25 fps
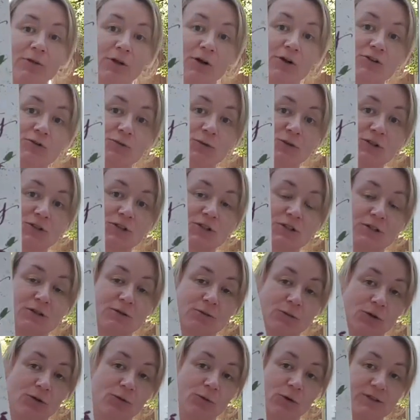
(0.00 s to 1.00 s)
Those ones
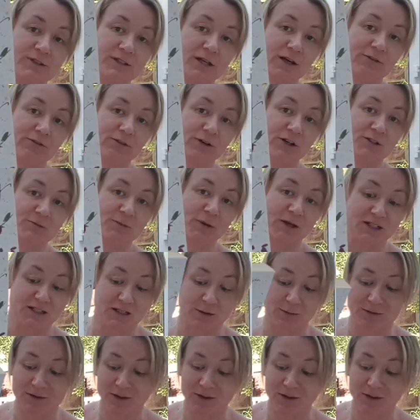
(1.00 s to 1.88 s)
were the ones that I first picked up.